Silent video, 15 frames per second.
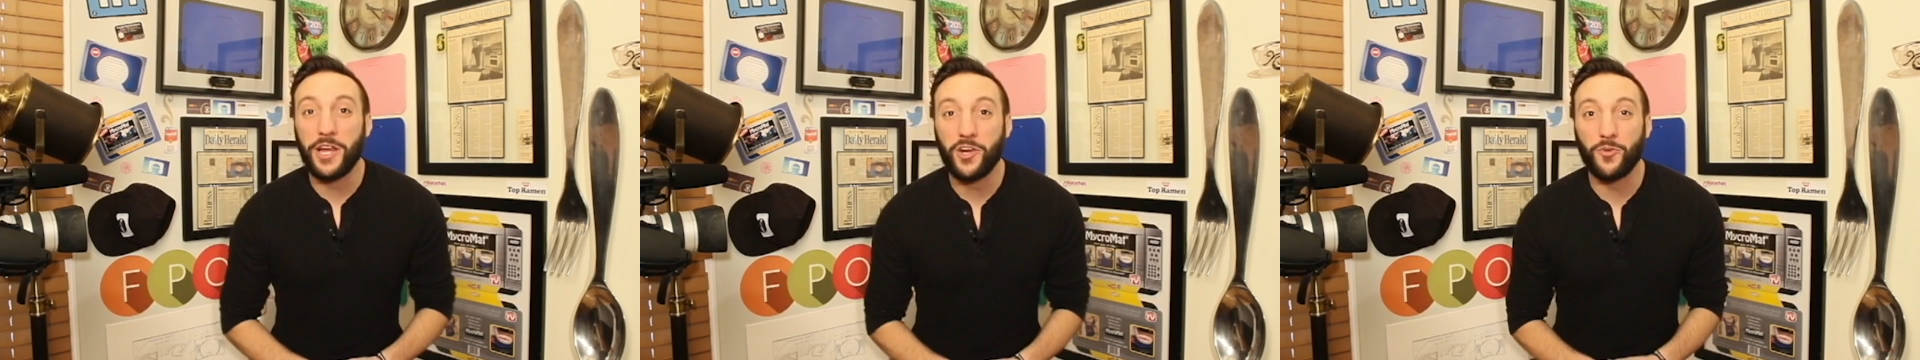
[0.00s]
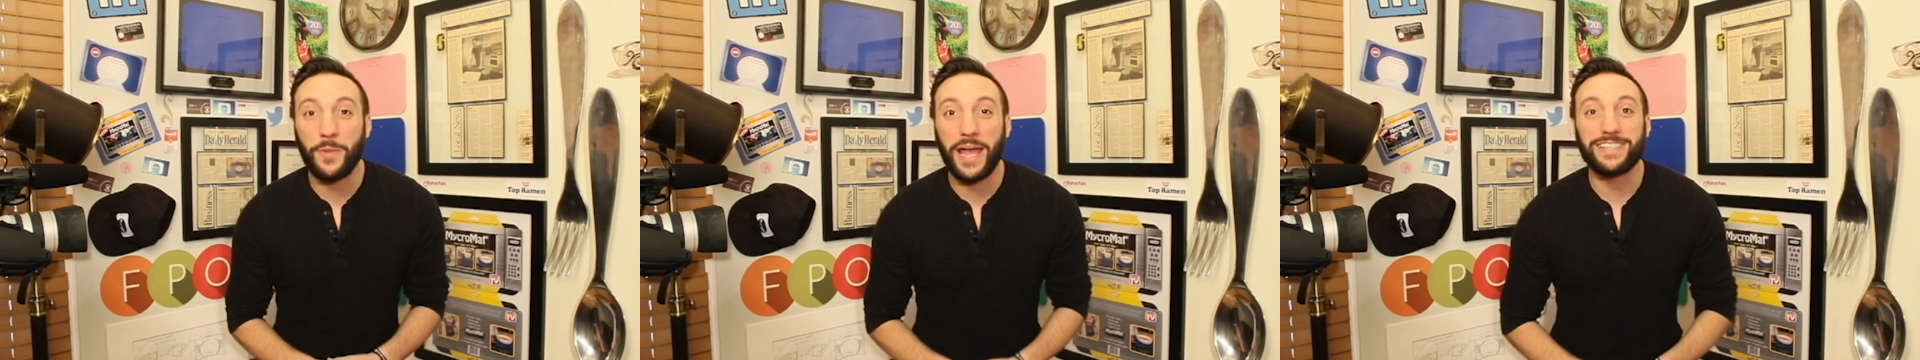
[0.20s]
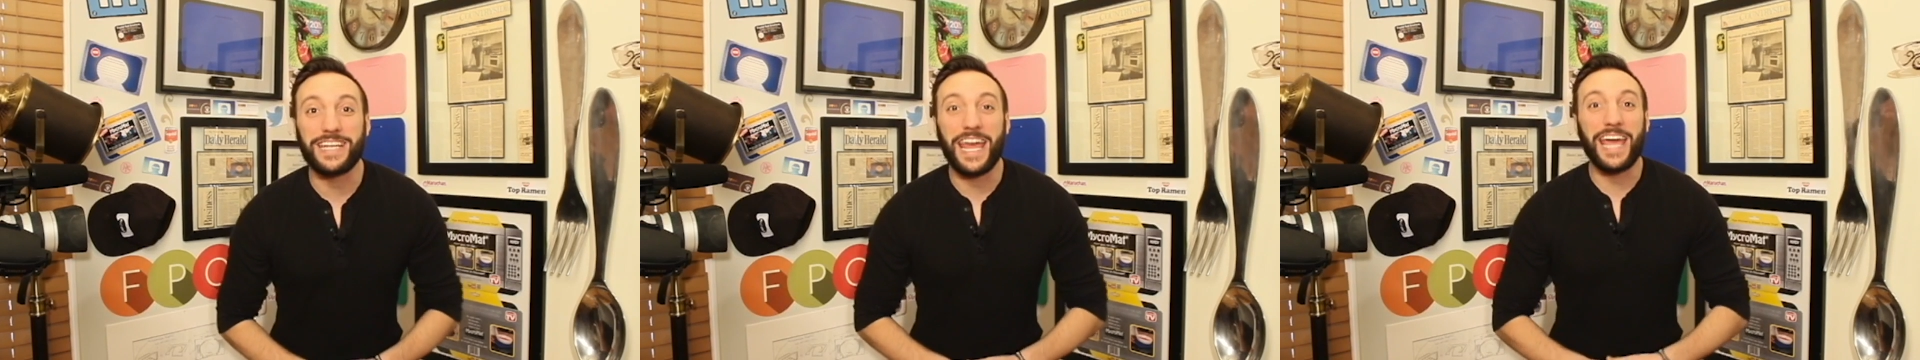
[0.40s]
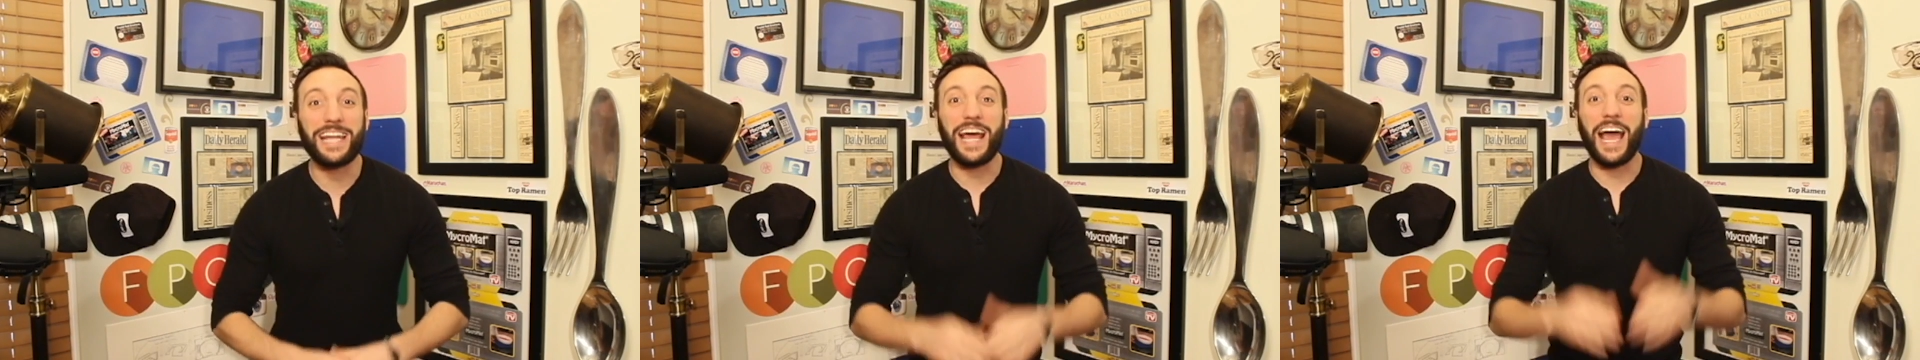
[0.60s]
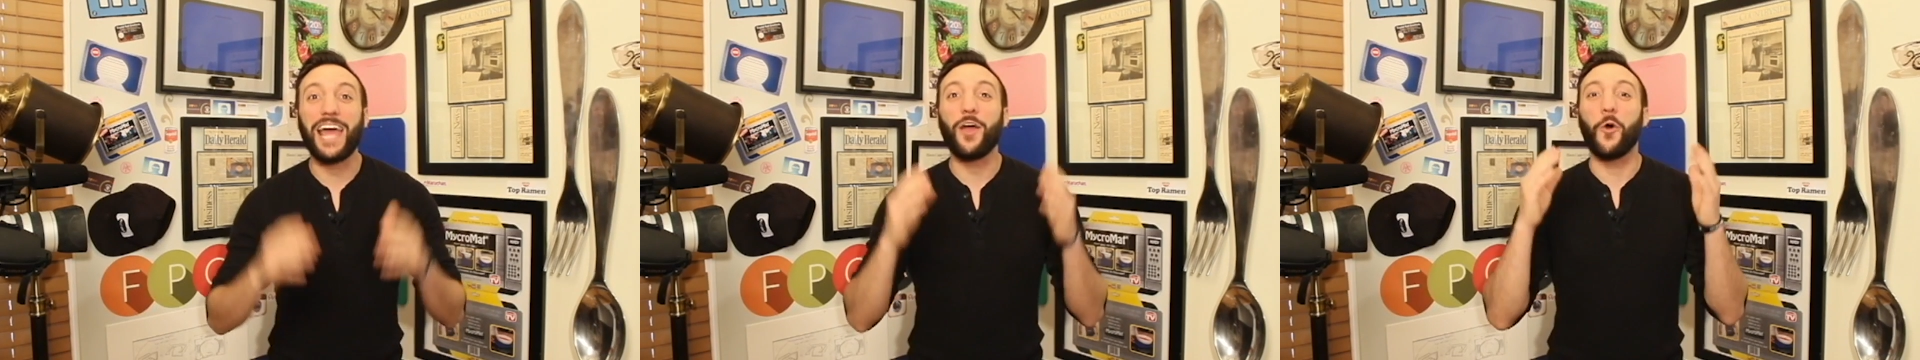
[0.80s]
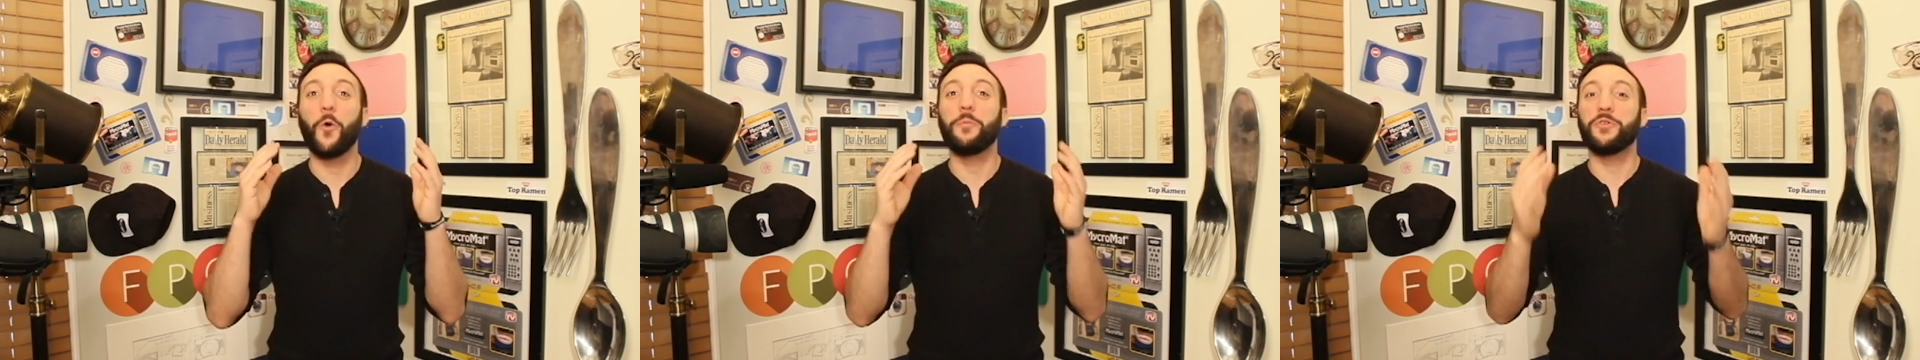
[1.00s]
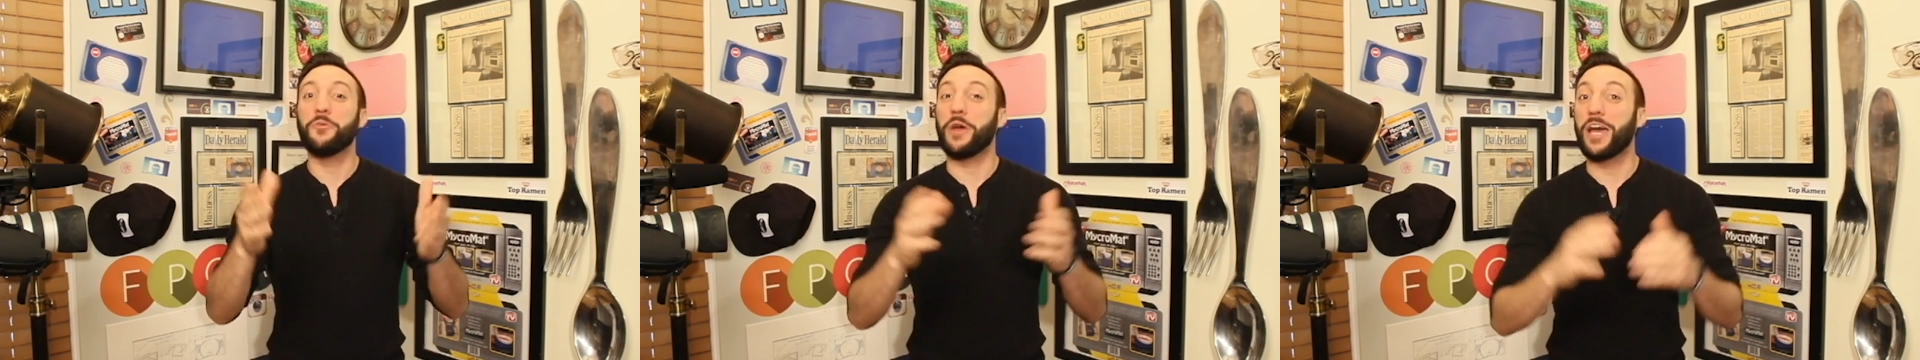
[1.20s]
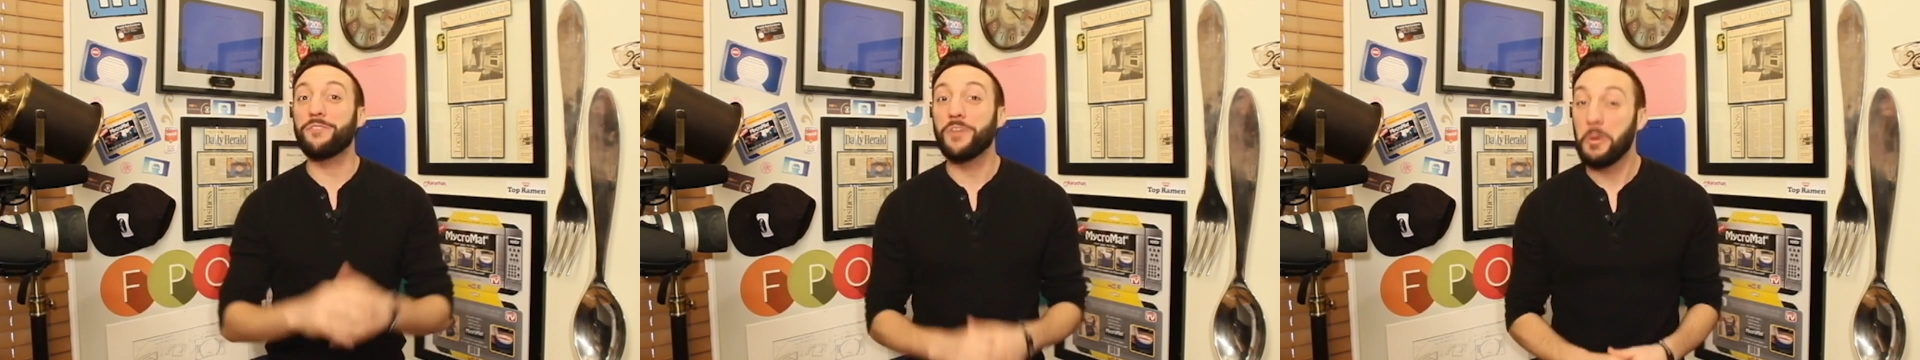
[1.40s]
MycroMat, and I hope you
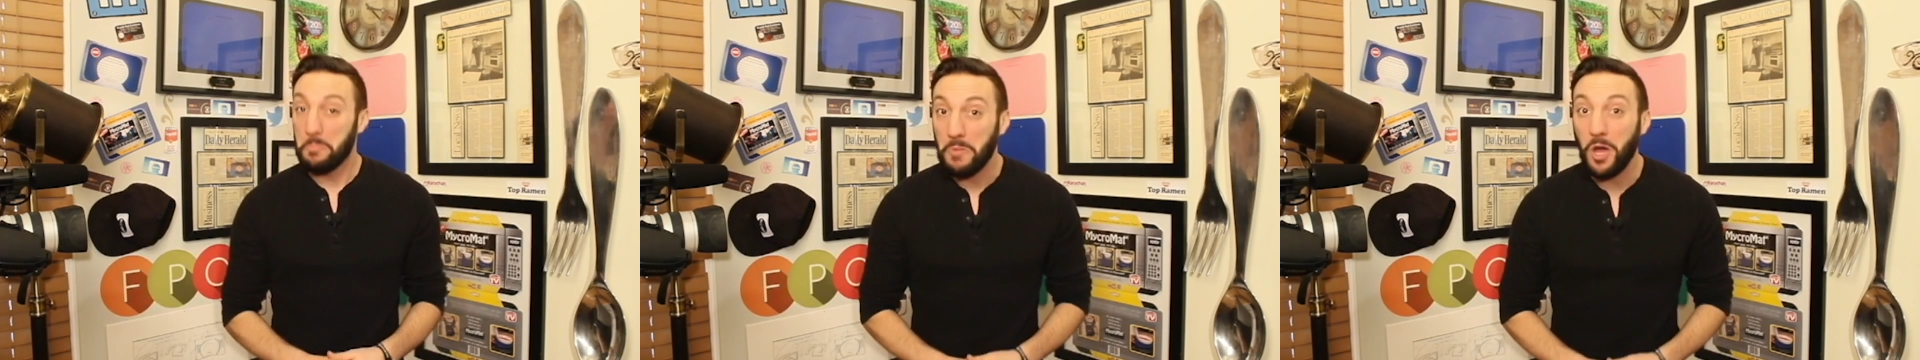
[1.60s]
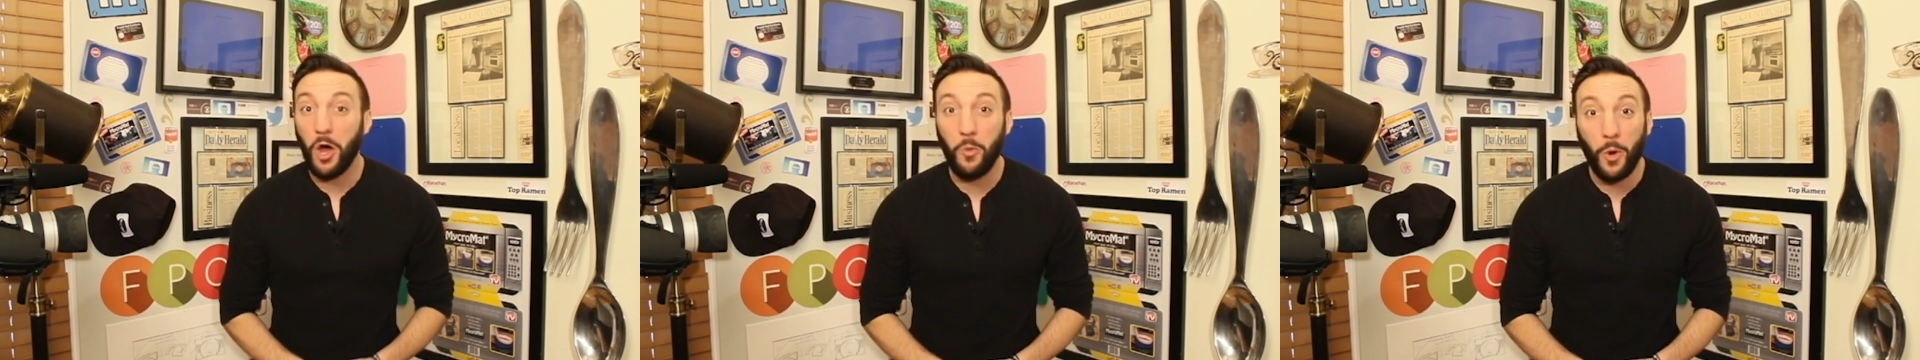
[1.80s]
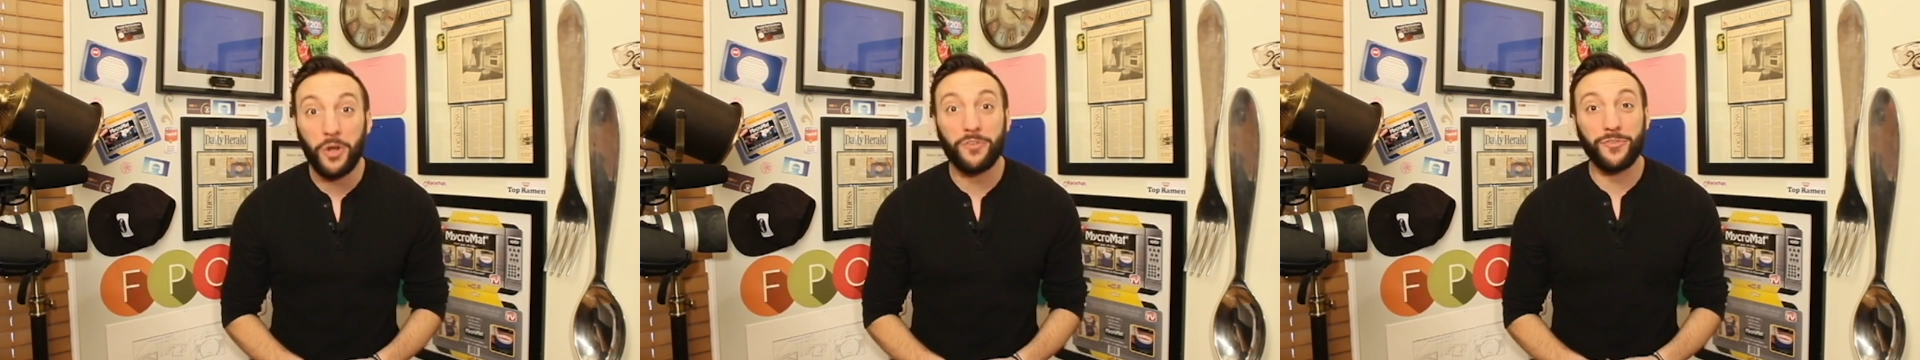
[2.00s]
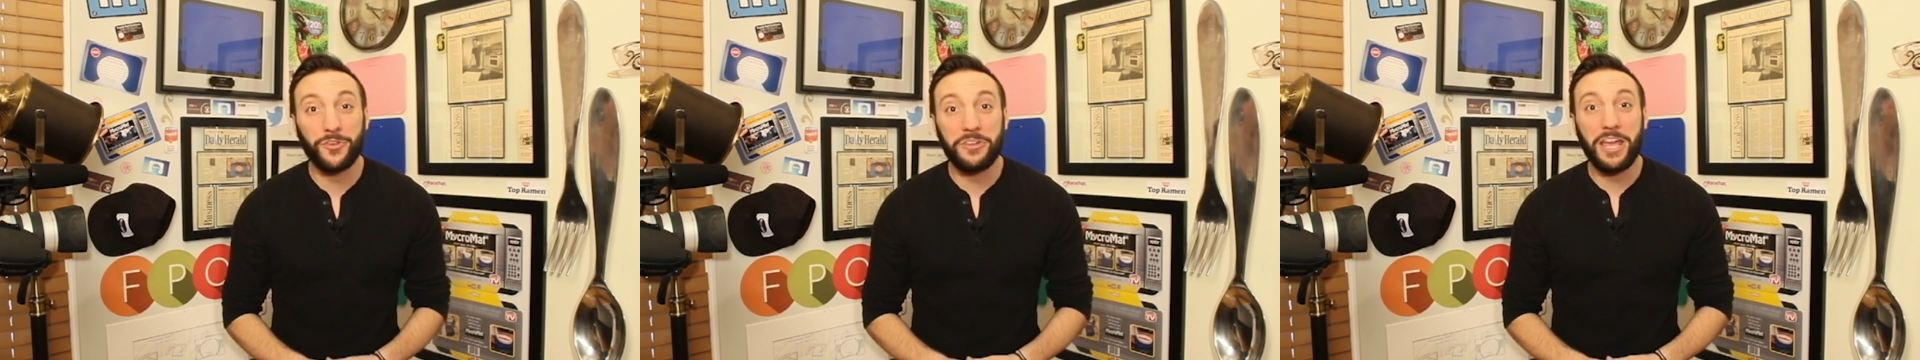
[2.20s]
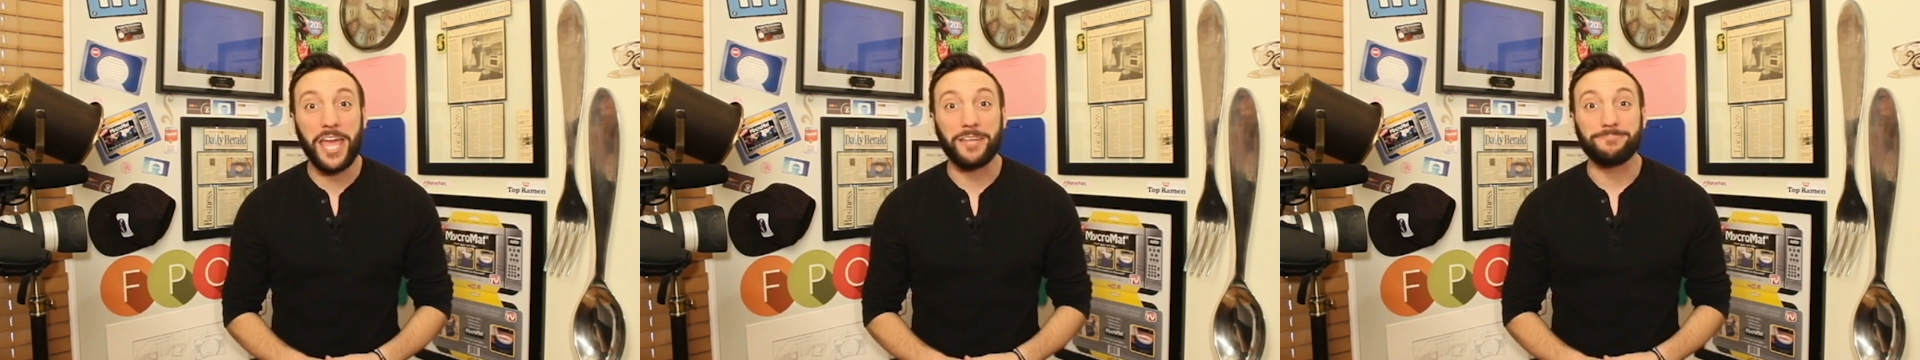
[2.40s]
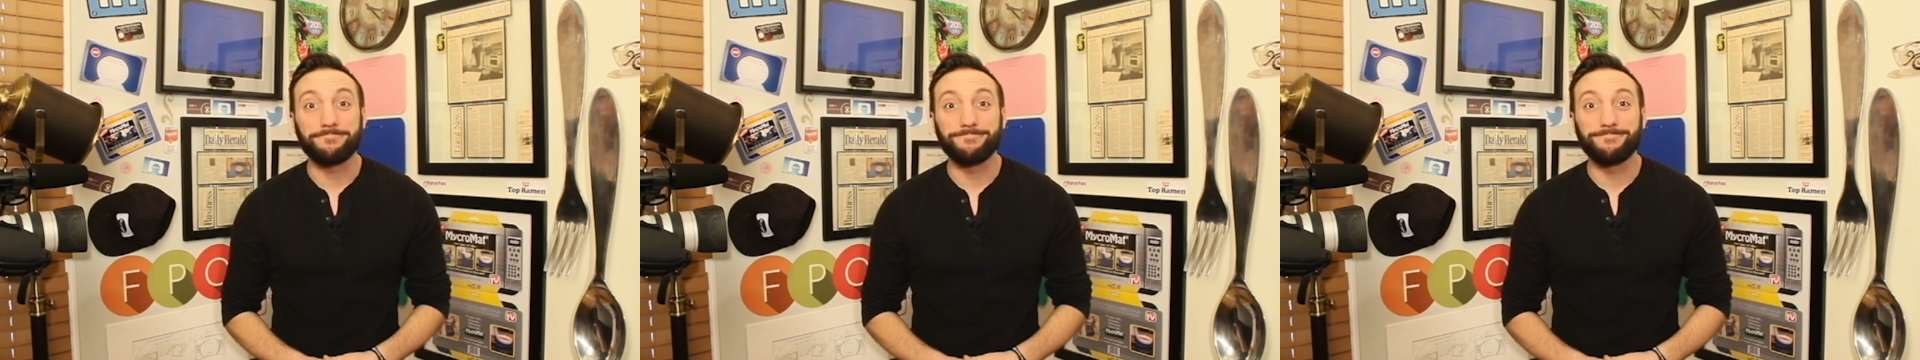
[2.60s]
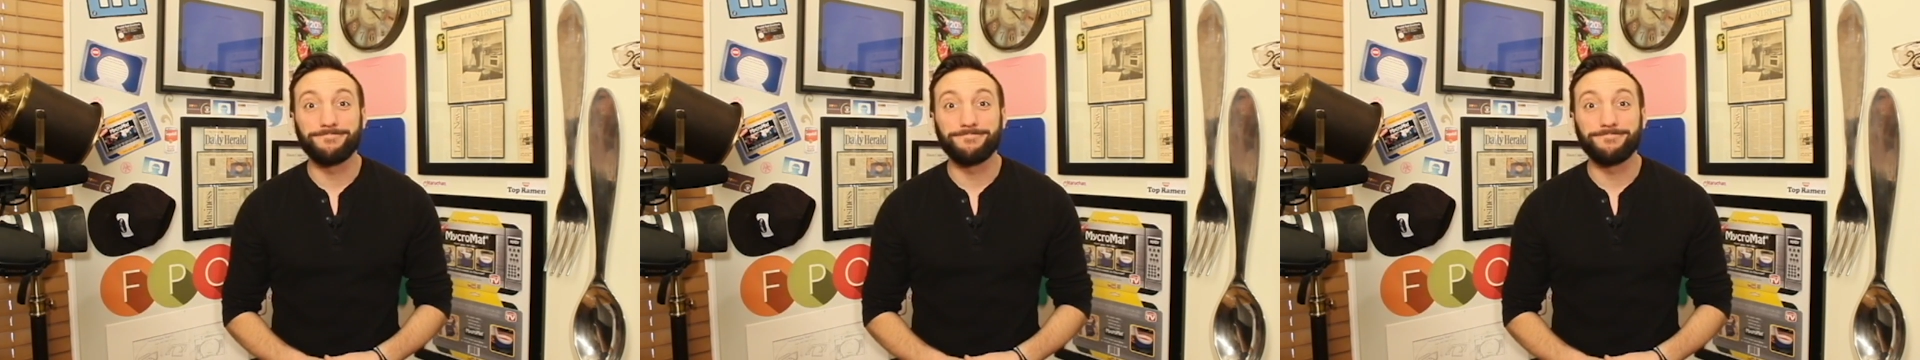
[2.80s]
have a wonderful day.